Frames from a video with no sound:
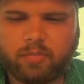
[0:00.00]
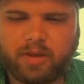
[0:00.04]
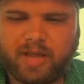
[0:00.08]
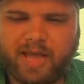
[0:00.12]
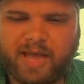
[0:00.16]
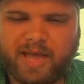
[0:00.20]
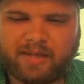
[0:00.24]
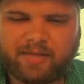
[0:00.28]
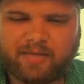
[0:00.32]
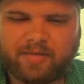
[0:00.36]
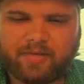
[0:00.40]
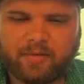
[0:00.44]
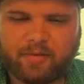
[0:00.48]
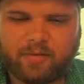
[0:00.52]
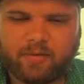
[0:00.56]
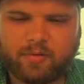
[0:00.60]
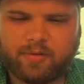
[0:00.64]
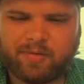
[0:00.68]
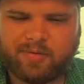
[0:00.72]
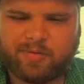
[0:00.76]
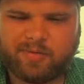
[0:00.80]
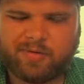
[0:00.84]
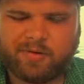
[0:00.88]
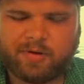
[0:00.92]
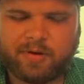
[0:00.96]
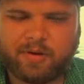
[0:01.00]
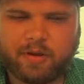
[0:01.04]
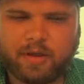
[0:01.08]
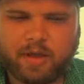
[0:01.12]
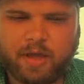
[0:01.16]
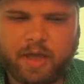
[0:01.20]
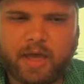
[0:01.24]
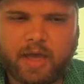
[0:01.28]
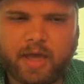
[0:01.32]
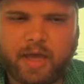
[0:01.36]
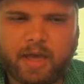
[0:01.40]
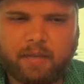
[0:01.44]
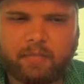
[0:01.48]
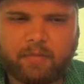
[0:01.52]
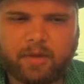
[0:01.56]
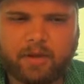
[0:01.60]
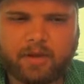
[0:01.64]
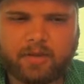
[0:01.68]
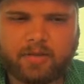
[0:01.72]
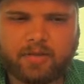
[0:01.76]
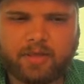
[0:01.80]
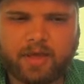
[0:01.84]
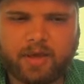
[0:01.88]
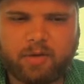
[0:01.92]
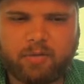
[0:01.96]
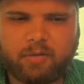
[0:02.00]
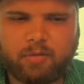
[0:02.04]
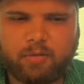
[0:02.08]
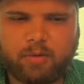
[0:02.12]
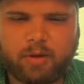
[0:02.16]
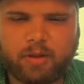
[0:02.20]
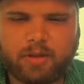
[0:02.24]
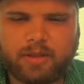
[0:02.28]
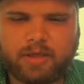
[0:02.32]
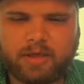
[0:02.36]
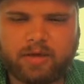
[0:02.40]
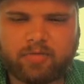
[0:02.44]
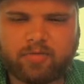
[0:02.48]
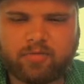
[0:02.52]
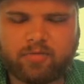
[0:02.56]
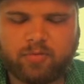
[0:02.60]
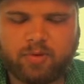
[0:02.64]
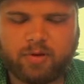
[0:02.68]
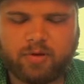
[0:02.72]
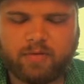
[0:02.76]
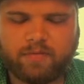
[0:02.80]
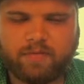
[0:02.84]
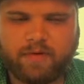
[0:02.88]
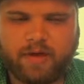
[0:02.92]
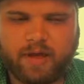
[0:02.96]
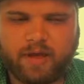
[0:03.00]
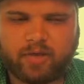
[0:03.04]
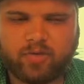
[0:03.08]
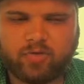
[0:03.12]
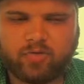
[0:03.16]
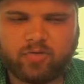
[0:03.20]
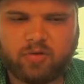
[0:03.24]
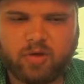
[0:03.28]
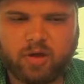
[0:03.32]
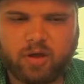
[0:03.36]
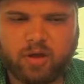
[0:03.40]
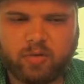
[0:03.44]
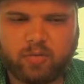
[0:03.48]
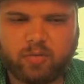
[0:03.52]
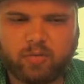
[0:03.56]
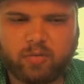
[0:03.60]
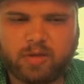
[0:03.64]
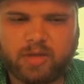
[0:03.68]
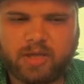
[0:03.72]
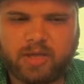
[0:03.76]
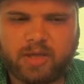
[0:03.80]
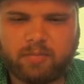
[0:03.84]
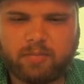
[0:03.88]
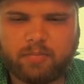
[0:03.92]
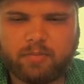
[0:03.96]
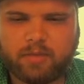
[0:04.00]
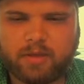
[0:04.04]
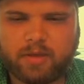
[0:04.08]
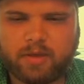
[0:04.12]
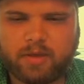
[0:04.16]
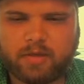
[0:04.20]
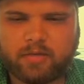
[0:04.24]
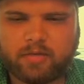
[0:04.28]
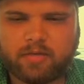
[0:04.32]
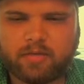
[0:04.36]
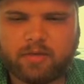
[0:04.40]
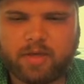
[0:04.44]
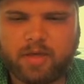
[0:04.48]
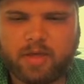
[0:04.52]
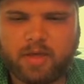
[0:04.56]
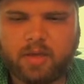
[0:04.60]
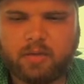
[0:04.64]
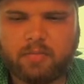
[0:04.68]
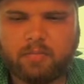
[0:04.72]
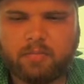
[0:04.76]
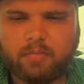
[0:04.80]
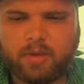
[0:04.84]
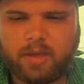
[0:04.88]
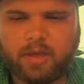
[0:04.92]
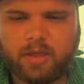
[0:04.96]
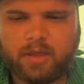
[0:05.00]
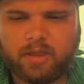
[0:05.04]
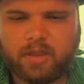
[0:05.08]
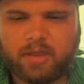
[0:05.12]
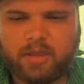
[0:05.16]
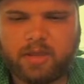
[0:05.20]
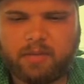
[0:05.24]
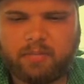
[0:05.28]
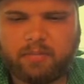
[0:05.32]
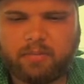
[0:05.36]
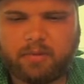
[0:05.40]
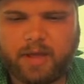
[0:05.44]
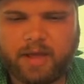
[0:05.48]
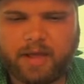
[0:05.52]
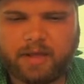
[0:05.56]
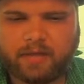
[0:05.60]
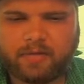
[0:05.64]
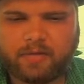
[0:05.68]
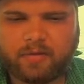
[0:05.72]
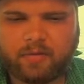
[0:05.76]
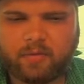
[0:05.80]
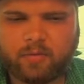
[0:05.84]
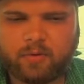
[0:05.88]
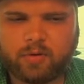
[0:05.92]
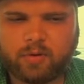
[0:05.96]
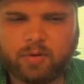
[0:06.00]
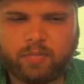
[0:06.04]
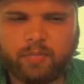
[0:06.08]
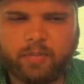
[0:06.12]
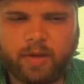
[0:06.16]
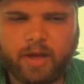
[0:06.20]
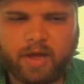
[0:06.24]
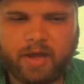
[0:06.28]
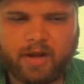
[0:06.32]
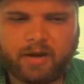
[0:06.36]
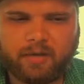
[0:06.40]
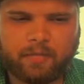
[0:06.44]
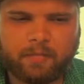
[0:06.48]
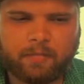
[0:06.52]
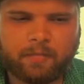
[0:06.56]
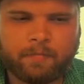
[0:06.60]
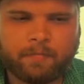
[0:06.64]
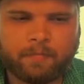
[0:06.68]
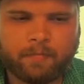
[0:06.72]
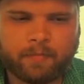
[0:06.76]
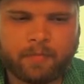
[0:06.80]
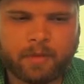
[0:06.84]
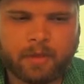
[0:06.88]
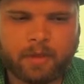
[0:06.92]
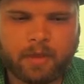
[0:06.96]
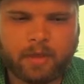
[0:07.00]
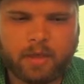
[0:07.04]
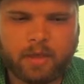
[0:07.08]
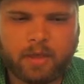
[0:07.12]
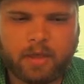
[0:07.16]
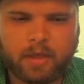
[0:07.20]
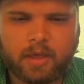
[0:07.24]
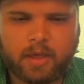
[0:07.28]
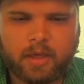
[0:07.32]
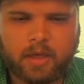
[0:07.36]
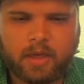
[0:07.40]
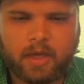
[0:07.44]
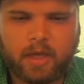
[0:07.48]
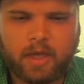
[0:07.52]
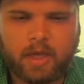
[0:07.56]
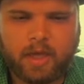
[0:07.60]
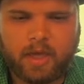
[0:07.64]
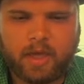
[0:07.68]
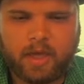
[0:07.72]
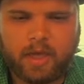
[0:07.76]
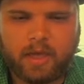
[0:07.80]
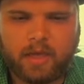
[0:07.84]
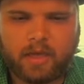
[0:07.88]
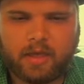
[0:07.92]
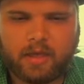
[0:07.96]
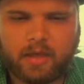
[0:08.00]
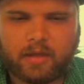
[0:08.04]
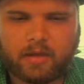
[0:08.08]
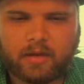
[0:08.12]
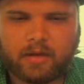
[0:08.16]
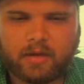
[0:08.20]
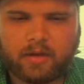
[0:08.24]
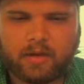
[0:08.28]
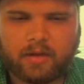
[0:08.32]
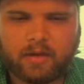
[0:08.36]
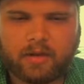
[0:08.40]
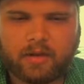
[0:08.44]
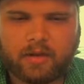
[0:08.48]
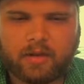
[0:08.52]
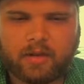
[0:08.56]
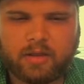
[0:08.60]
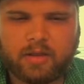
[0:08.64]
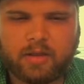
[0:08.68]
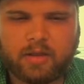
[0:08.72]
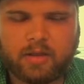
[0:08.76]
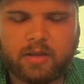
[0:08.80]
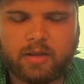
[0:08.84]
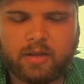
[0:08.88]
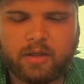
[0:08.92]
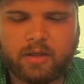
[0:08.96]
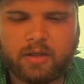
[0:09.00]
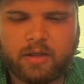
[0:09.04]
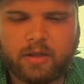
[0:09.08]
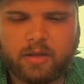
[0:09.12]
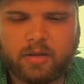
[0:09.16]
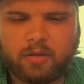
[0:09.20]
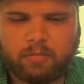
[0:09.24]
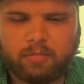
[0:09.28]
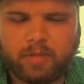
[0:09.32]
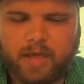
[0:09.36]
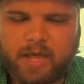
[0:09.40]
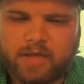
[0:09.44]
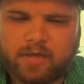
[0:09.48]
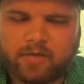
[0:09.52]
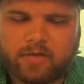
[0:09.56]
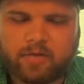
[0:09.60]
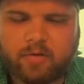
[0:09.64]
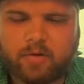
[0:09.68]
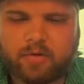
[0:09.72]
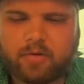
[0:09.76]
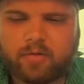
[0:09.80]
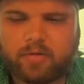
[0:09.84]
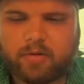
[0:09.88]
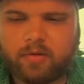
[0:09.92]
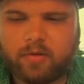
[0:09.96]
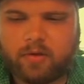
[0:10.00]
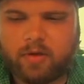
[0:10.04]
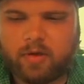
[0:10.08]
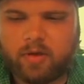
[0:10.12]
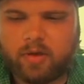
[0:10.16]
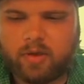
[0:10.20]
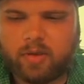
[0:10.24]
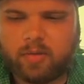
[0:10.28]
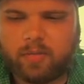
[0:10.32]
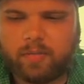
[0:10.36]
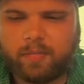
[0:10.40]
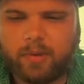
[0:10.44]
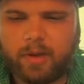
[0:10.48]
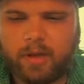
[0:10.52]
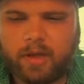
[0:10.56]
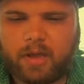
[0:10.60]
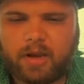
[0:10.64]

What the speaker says: And we're going to wait and see what our opponent is up to here. It's actually an interesting matchup. One I was kind of hoping to see for a while now. And just got lucky to be recording for this one.